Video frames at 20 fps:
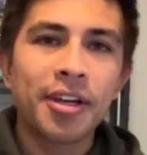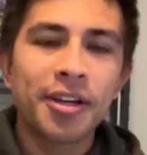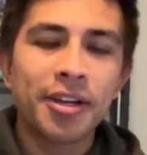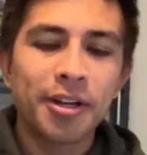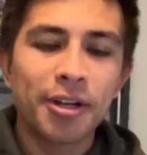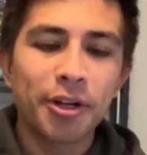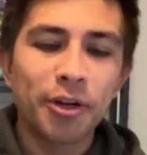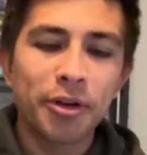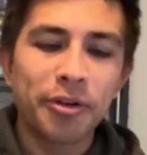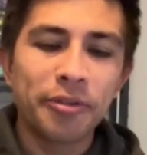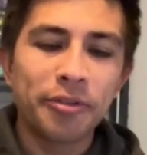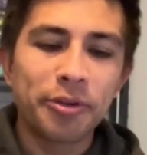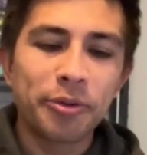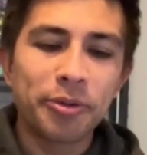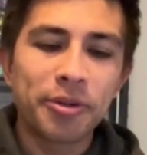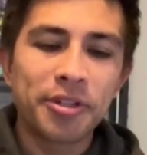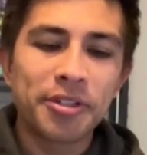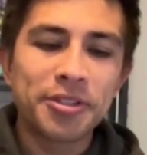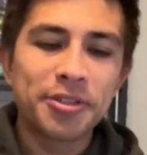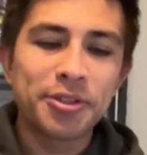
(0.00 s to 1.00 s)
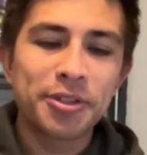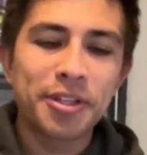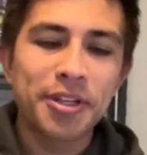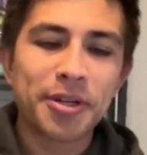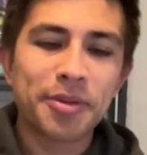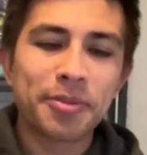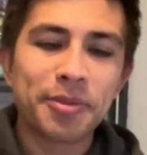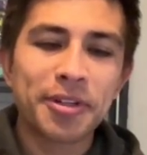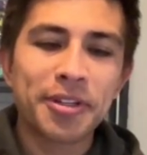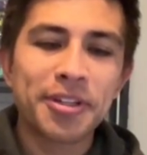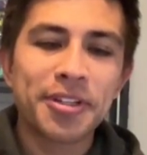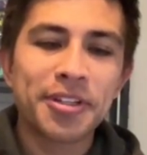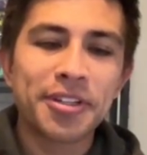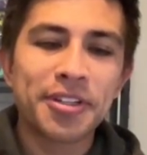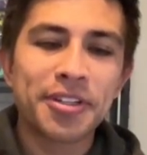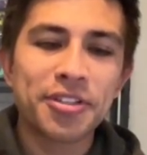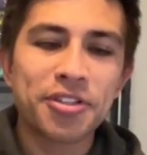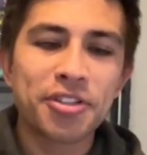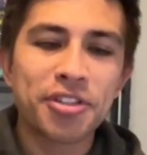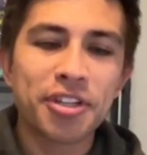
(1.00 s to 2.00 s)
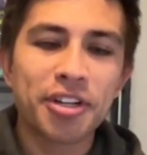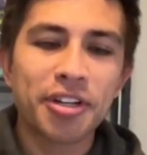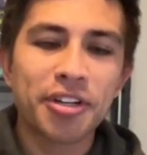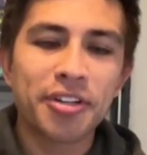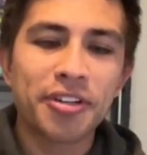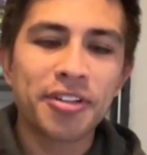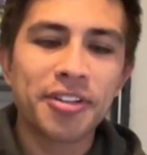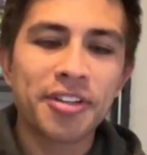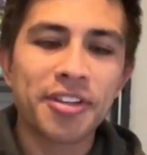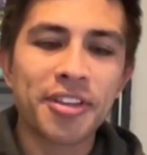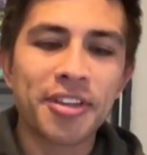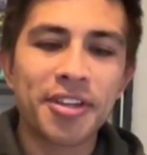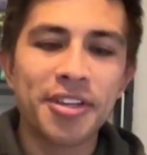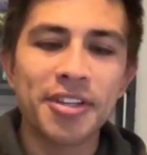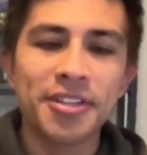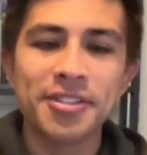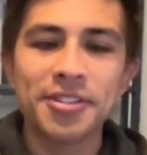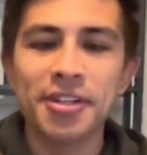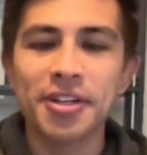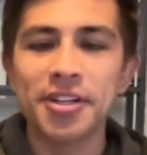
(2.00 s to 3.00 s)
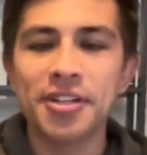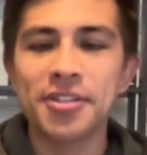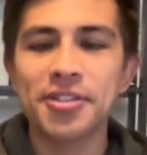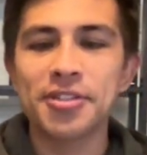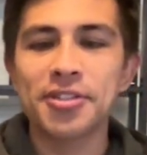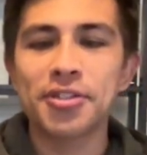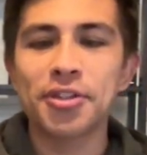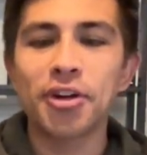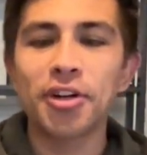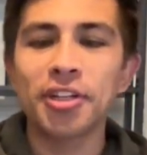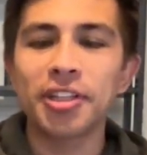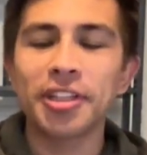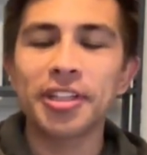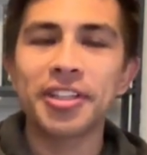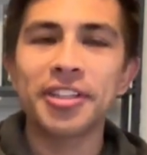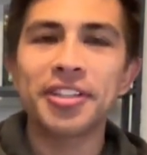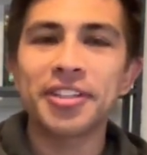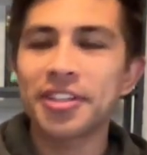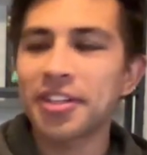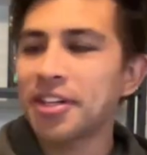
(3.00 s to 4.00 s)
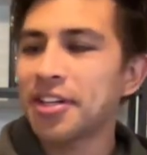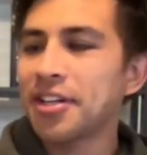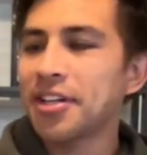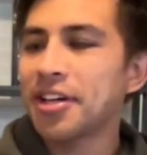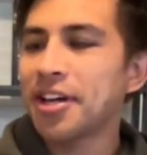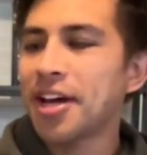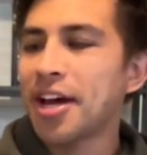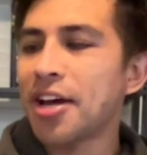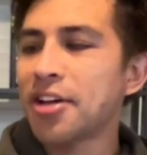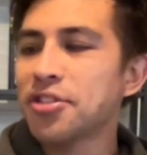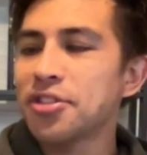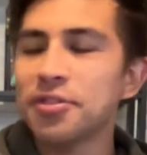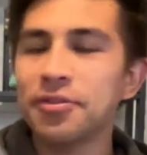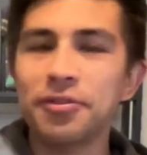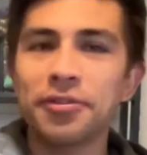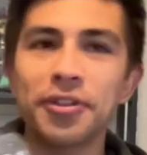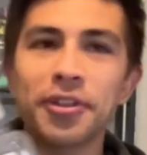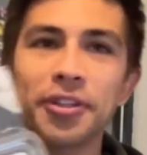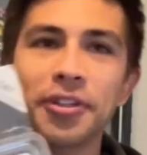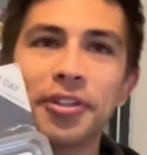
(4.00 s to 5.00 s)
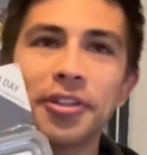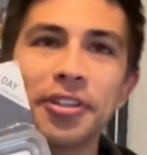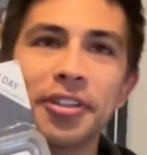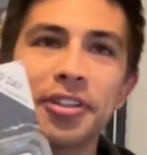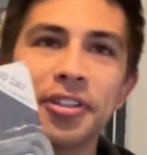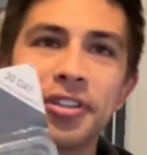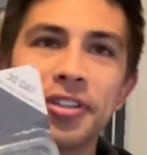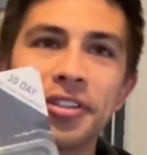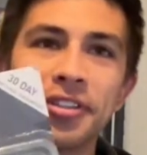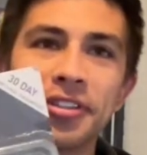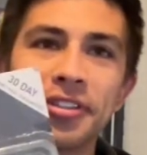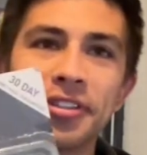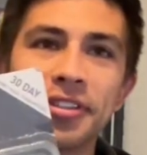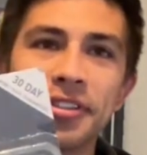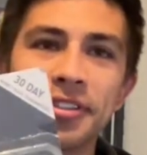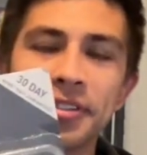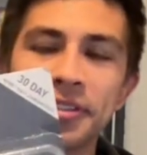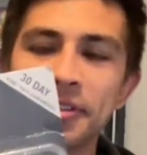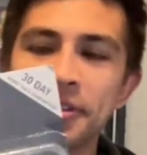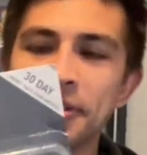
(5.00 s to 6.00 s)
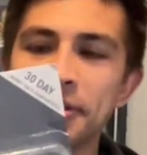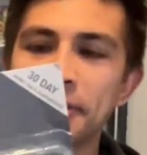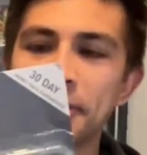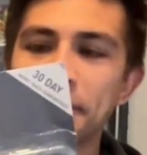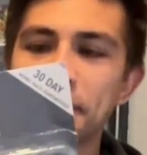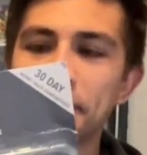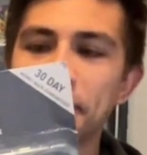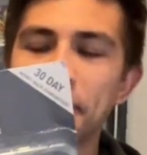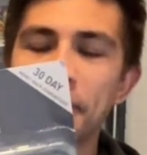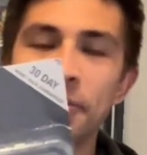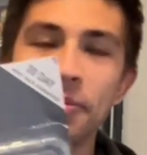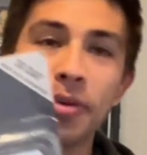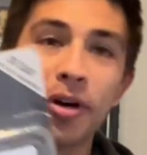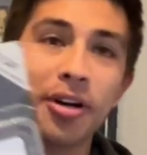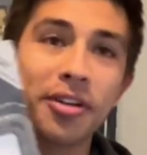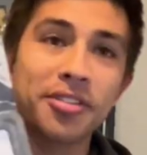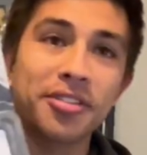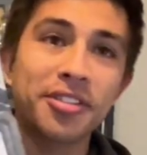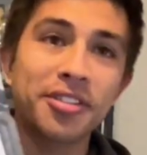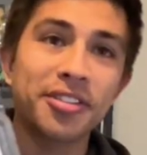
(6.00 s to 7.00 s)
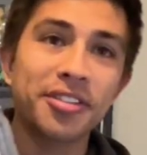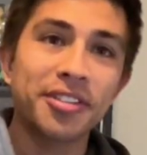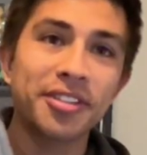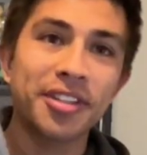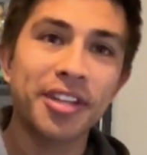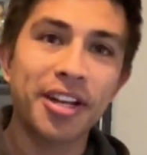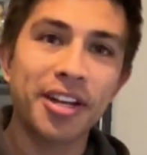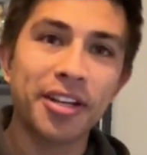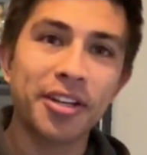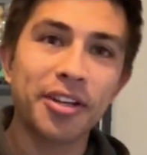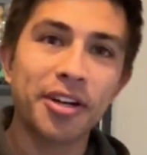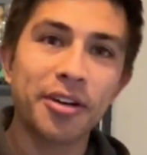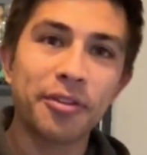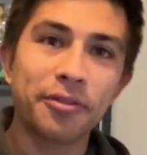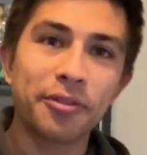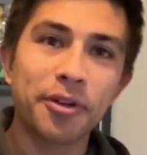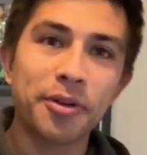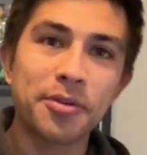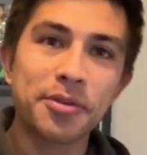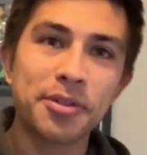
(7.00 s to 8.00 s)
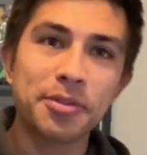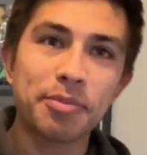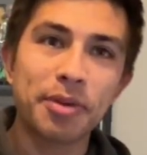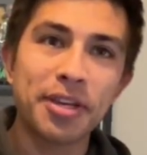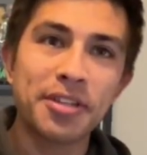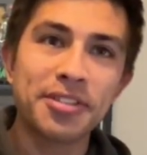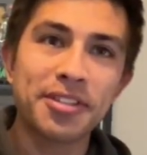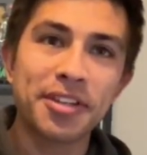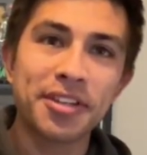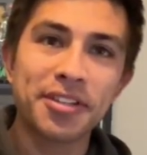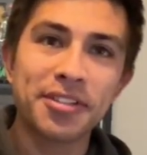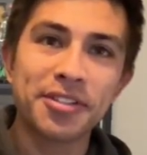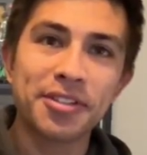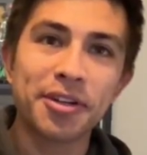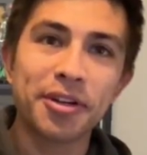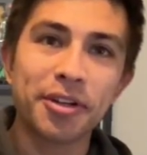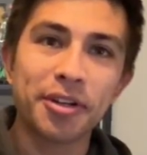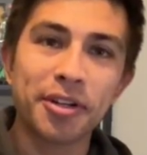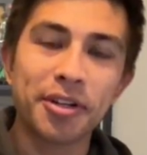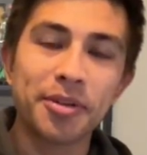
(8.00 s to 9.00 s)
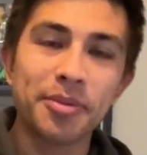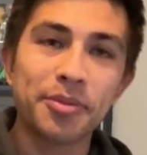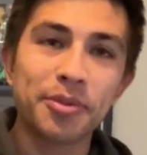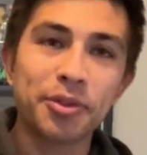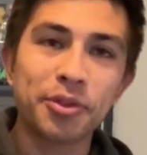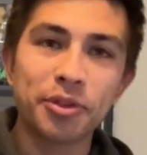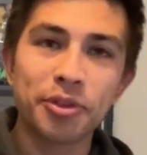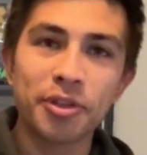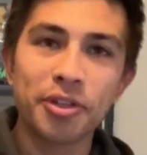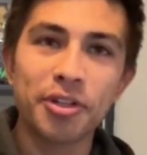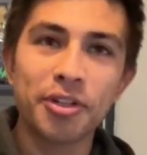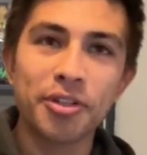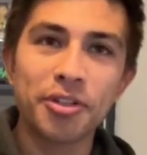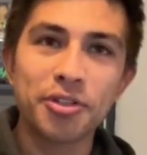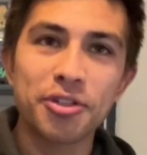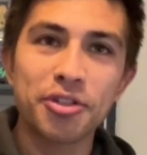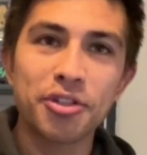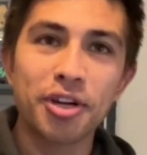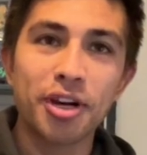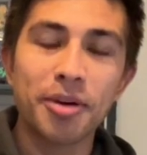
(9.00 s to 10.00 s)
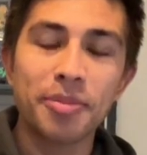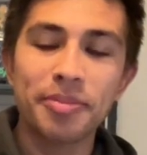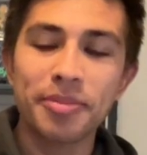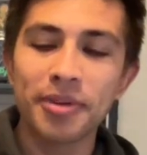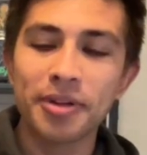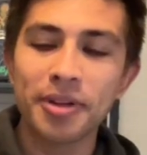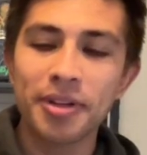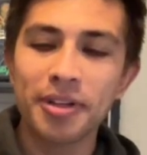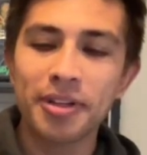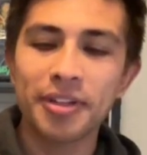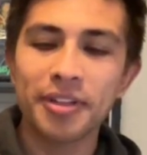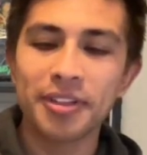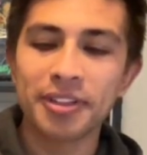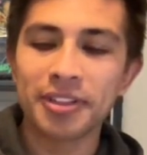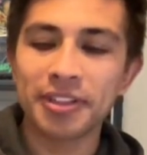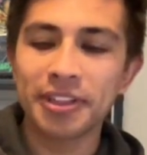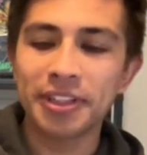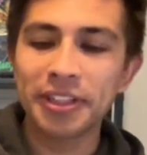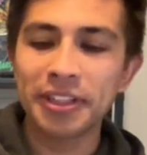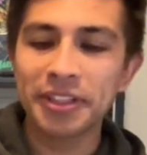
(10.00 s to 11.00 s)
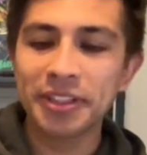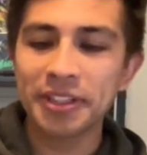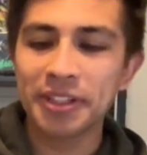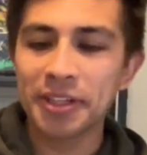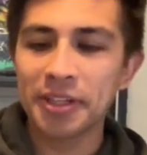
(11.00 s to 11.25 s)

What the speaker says: Hello everyone, today I'm gonna share this Starlink action figure unboxing that I got from SpaceX.com through their shop link.